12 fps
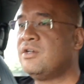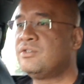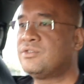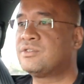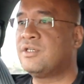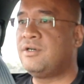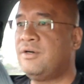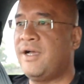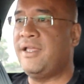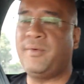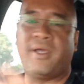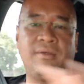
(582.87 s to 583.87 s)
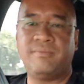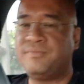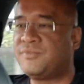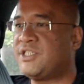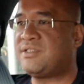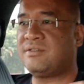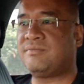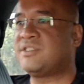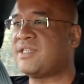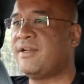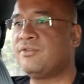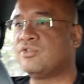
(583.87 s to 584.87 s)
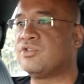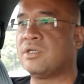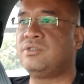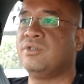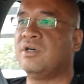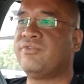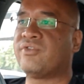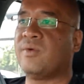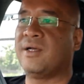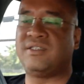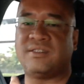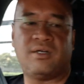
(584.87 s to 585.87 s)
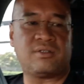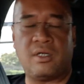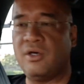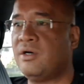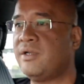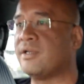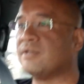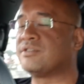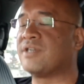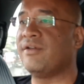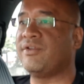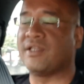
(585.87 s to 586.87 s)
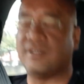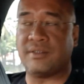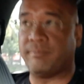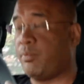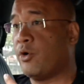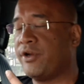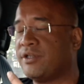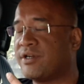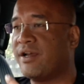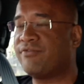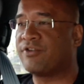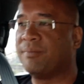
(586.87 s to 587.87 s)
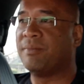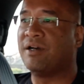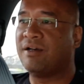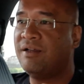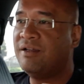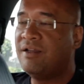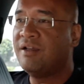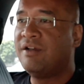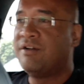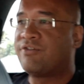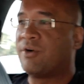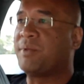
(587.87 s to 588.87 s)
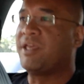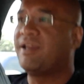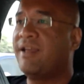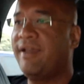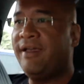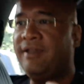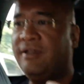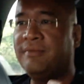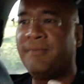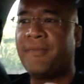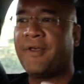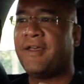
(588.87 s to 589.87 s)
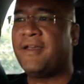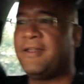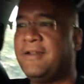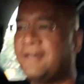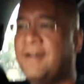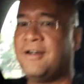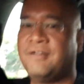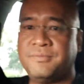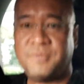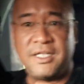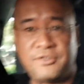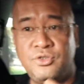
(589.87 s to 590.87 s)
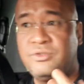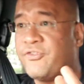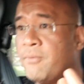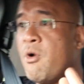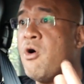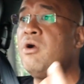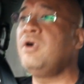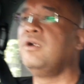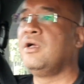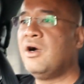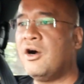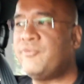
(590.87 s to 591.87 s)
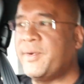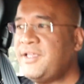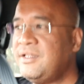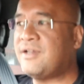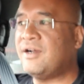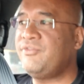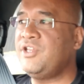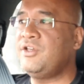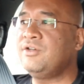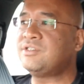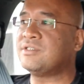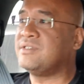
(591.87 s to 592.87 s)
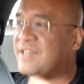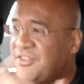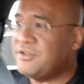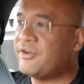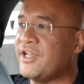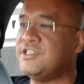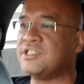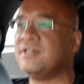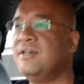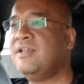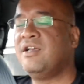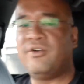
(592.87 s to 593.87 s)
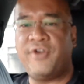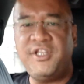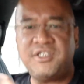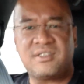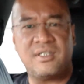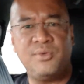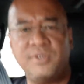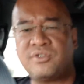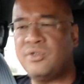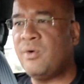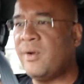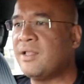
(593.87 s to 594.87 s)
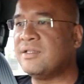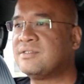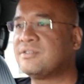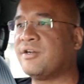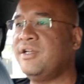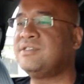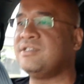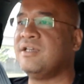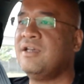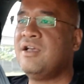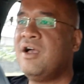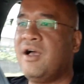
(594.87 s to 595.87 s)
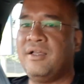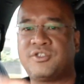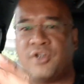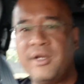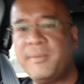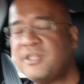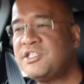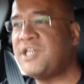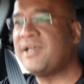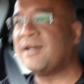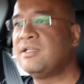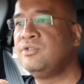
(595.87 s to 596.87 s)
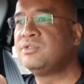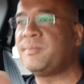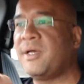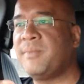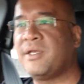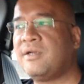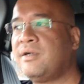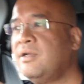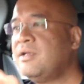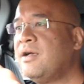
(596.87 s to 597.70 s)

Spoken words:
So anyway, just decided to talk to you all for a while since I was alone and I was driving, and it's a boring drive from KLIA. And stay tuned for more of my in-car videos. Another Ranger. Rangers are doing so well, it's crazy. And sorry about the shake, I'll use my better